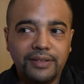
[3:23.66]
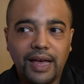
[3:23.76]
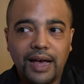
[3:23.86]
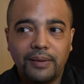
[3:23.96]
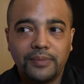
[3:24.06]

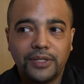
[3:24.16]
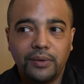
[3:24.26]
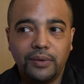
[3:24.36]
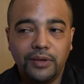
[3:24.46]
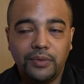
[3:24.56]
Um,
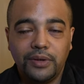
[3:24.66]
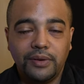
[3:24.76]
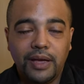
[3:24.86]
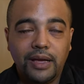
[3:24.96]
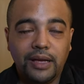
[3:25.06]
so you could
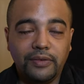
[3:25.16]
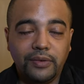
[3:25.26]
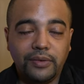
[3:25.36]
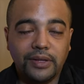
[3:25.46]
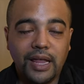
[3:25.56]

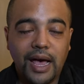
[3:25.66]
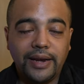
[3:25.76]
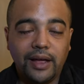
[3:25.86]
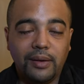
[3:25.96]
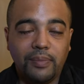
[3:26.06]
you could
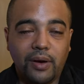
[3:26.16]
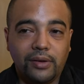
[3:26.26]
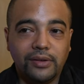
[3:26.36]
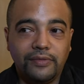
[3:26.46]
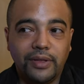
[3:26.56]
line up
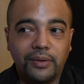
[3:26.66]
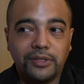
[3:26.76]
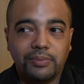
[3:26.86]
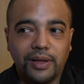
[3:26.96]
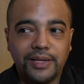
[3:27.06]
all of
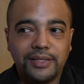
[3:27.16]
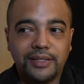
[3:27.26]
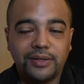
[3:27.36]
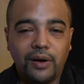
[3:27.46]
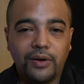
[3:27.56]
those plus
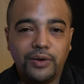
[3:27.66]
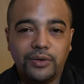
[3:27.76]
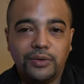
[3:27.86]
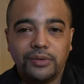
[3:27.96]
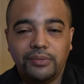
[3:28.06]
this card. You
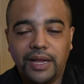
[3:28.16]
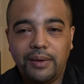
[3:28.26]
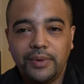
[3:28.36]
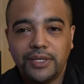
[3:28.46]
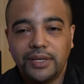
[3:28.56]
could do some
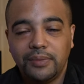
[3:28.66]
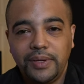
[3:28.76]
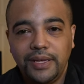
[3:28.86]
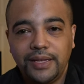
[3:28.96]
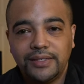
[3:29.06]
damage in a
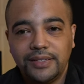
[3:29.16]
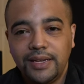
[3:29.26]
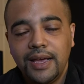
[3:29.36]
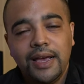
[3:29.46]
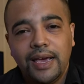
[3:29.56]

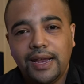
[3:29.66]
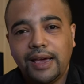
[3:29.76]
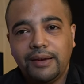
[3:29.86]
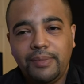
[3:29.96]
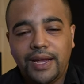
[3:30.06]
PNC, and
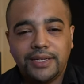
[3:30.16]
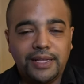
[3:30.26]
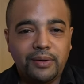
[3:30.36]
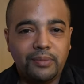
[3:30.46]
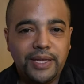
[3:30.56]
I imagine
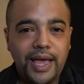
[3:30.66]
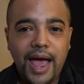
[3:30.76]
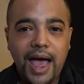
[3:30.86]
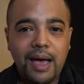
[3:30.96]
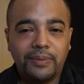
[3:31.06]
they would be
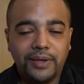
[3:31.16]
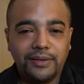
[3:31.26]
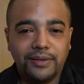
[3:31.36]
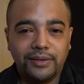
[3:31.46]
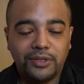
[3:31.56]
happy
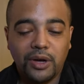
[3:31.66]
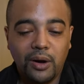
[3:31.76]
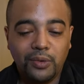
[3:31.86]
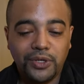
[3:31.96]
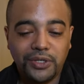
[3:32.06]
to, to
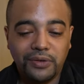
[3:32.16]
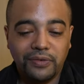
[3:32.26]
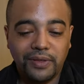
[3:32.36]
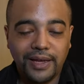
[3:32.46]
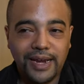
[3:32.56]
host you
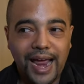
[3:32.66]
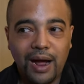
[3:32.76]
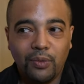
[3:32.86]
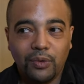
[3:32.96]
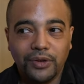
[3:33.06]
for like an
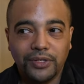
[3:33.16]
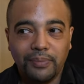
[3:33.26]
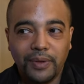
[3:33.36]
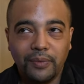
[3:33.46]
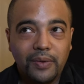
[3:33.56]
hour or
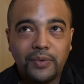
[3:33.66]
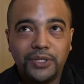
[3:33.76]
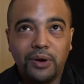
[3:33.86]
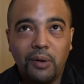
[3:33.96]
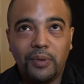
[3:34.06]
something. Well, once
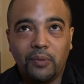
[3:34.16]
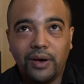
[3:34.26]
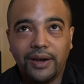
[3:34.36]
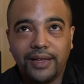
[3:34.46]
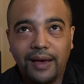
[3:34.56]
you open
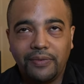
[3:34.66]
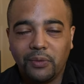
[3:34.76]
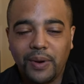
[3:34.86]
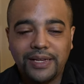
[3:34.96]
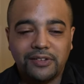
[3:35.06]
one account, the
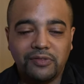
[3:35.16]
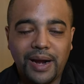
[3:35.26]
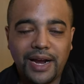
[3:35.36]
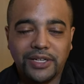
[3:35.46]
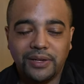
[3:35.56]
rest of them
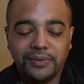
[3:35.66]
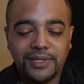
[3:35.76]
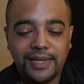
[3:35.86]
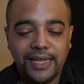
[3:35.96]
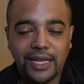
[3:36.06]
actually don't
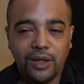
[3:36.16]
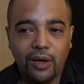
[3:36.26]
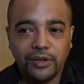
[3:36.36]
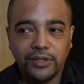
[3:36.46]
take that long.